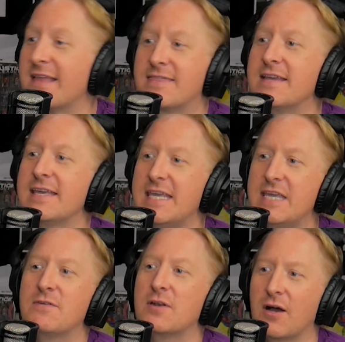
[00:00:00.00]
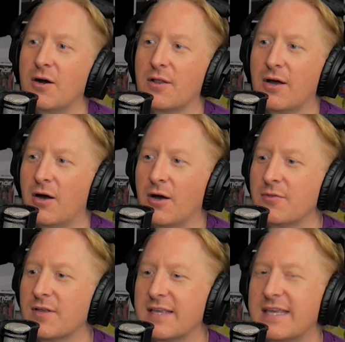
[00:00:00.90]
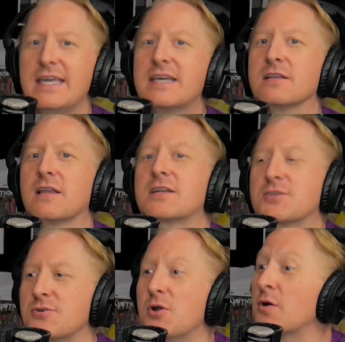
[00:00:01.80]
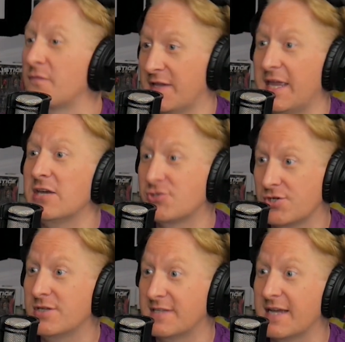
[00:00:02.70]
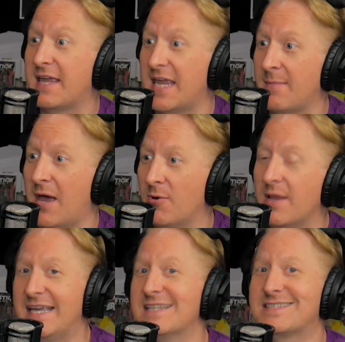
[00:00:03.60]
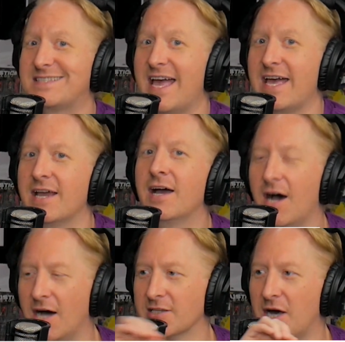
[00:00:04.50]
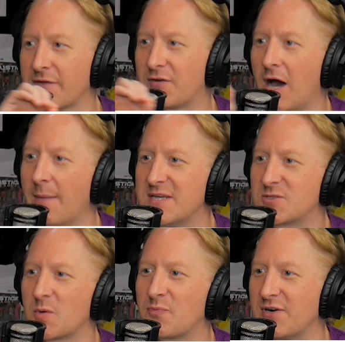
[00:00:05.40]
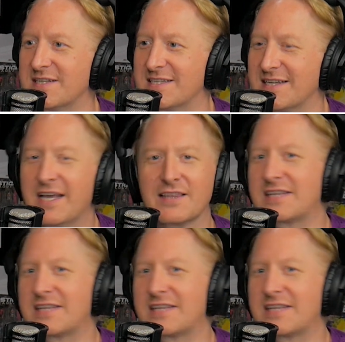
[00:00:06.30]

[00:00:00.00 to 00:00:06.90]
I think even on the Key Collector notification that came out, it said a lot of copies were printed.